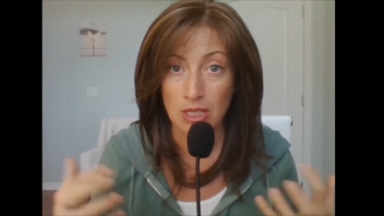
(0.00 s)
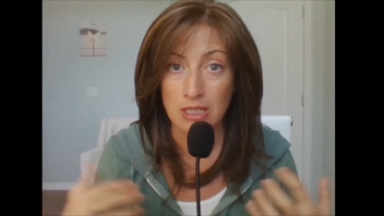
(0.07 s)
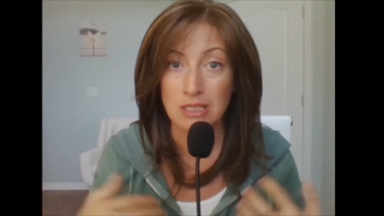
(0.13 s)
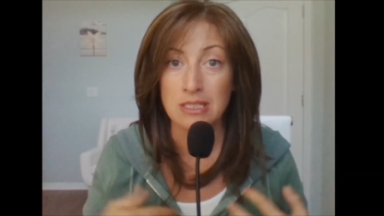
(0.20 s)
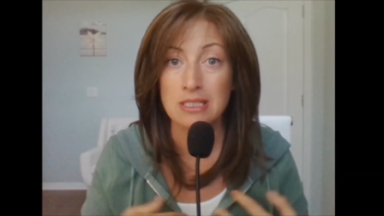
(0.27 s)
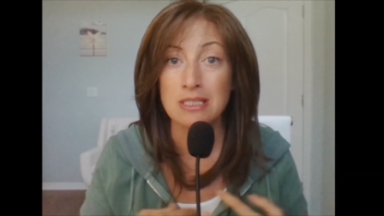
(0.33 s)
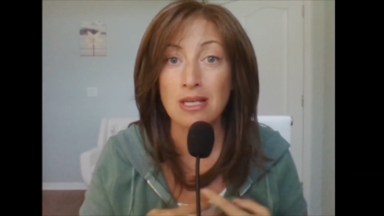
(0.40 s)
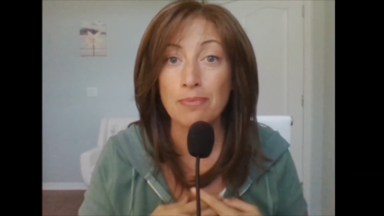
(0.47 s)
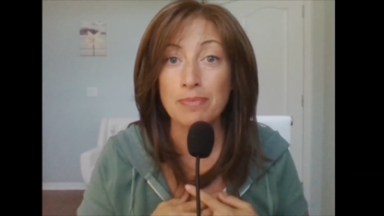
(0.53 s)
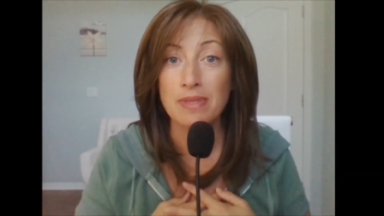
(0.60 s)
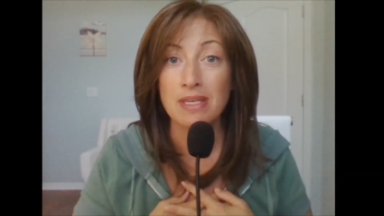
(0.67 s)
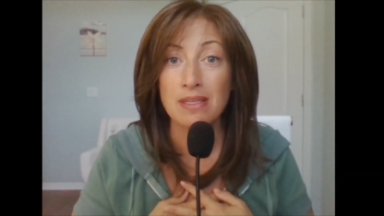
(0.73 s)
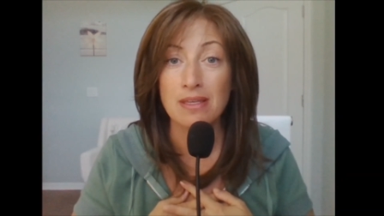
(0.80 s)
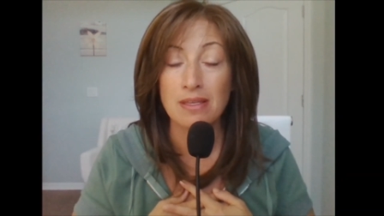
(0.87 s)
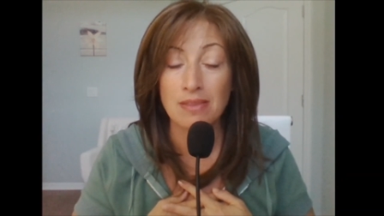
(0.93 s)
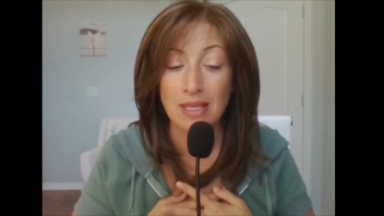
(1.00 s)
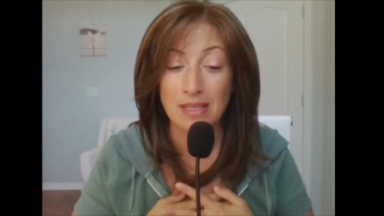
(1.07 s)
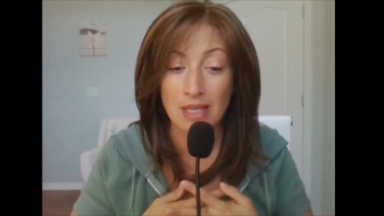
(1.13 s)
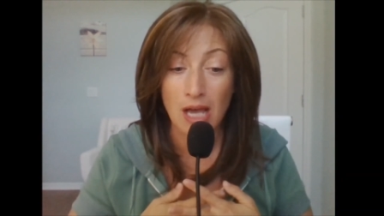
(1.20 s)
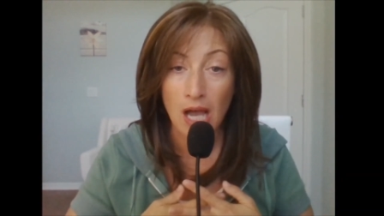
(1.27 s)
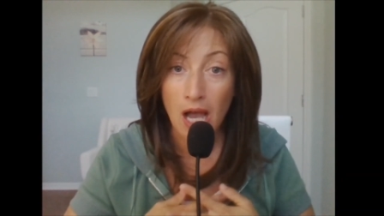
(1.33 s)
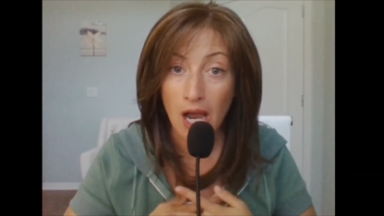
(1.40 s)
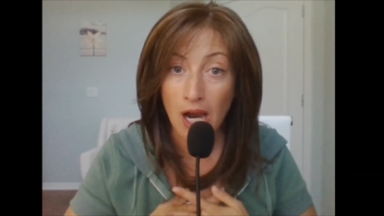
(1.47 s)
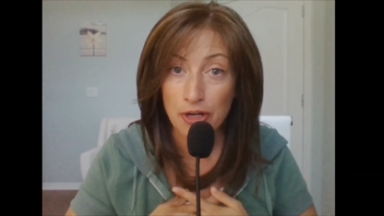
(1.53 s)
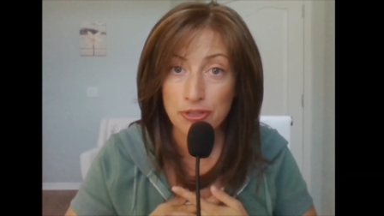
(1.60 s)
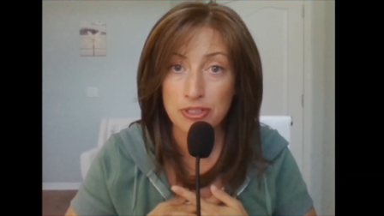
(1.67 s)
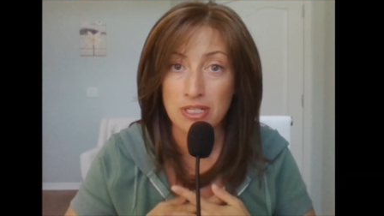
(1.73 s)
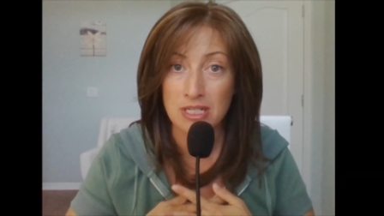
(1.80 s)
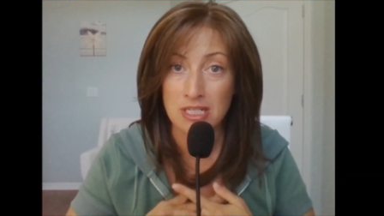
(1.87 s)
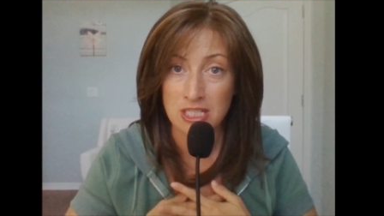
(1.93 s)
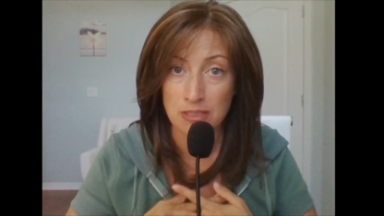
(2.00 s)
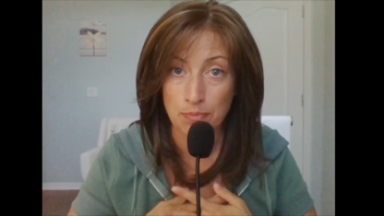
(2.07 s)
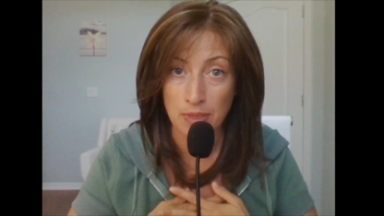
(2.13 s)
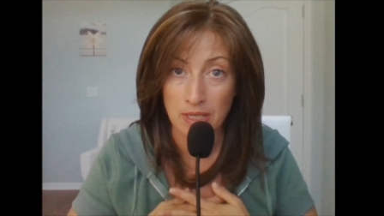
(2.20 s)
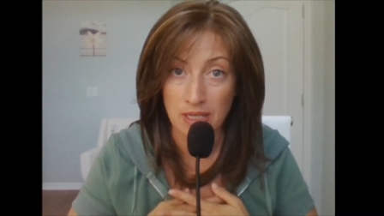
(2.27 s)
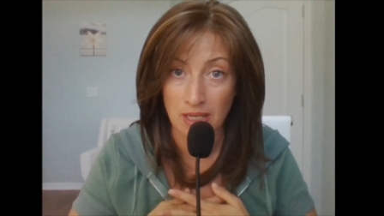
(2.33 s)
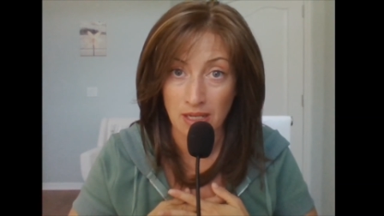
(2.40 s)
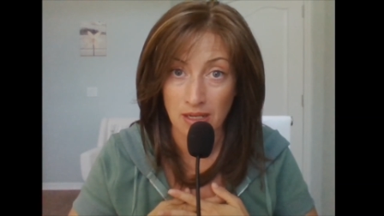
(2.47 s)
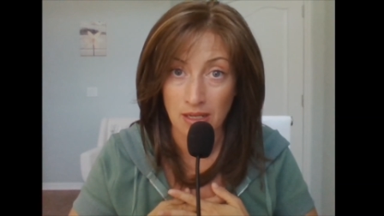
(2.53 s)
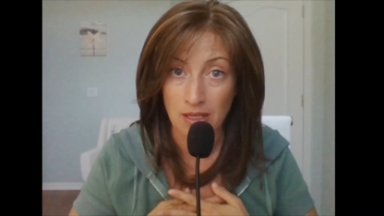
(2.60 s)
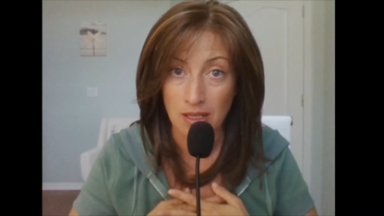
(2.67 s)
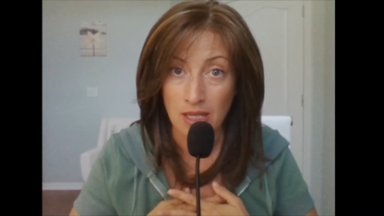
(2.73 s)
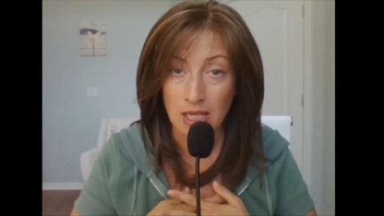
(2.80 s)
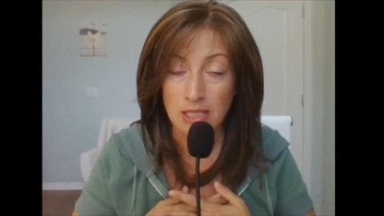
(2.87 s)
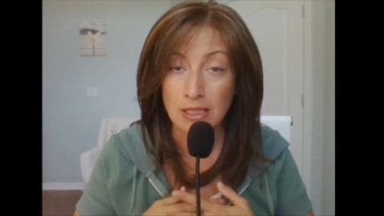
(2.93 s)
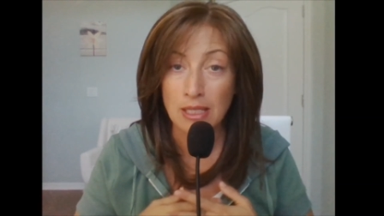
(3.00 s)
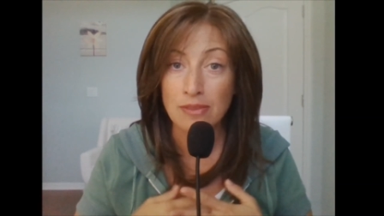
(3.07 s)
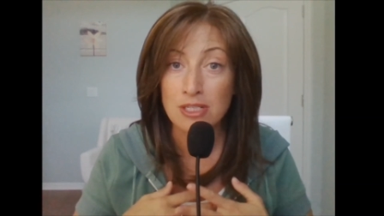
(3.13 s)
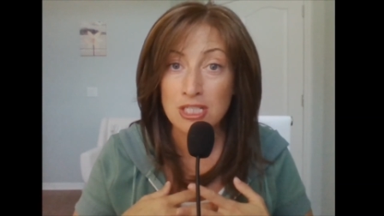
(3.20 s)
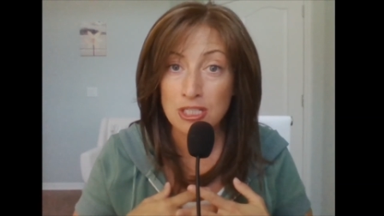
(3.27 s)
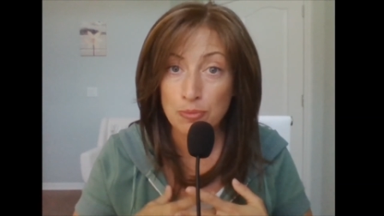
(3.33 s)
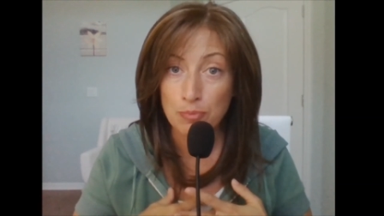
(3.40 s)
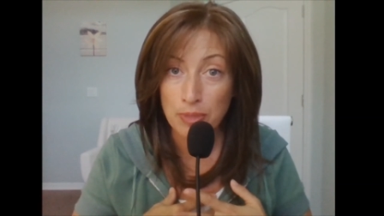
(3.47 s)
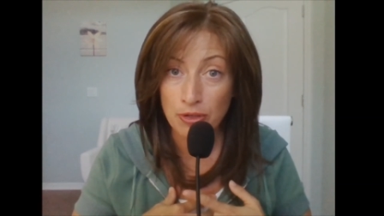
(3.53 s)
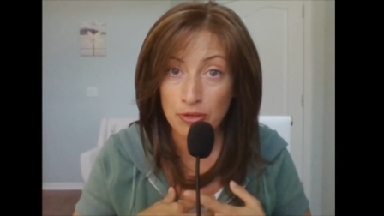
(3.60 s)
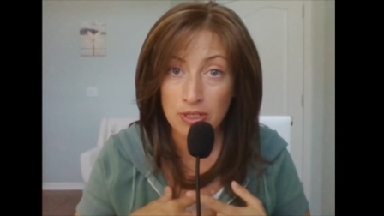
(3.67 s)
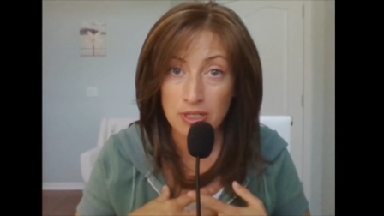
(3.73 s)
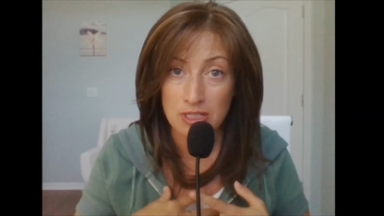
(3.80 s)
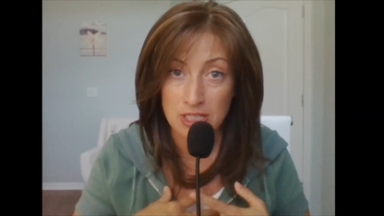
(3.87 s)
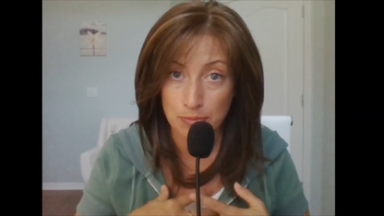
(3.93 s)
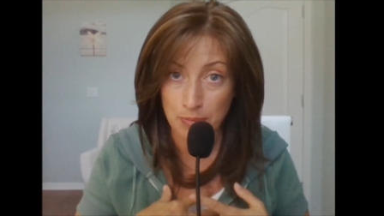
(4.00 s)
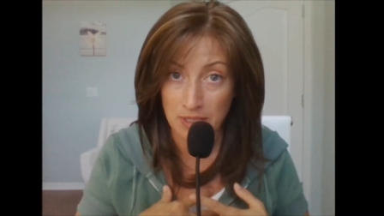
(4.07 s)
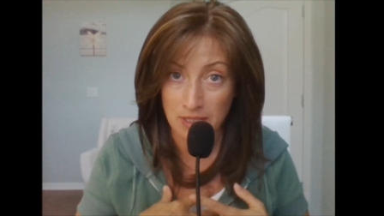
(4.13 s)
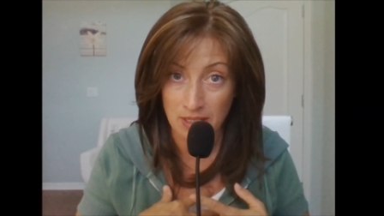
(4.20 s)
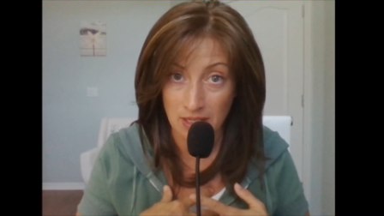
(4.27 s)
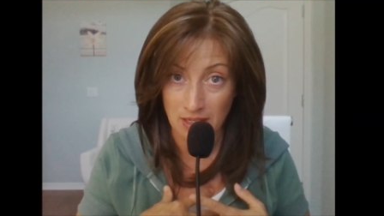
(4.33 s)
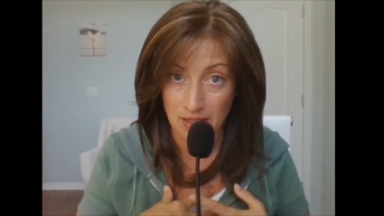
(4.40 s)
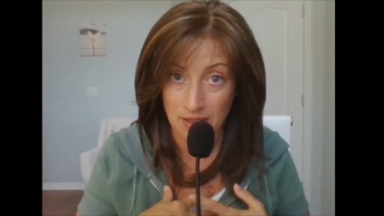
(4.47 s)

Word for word: something that the heart is speaking, that the spirit is speaking.